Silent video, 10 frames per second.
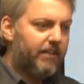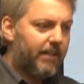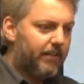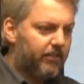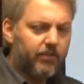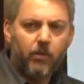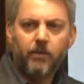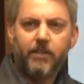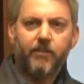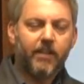that it's a
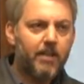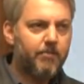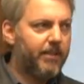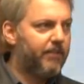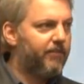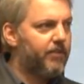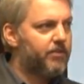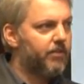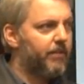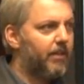totally different company in the
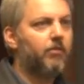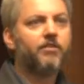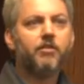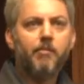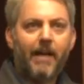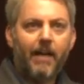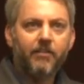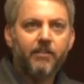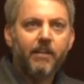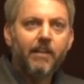future than it was in the
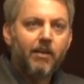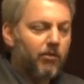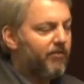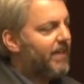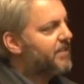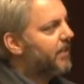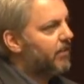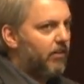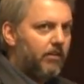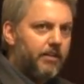past. We're investing
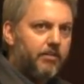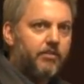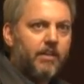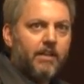on all these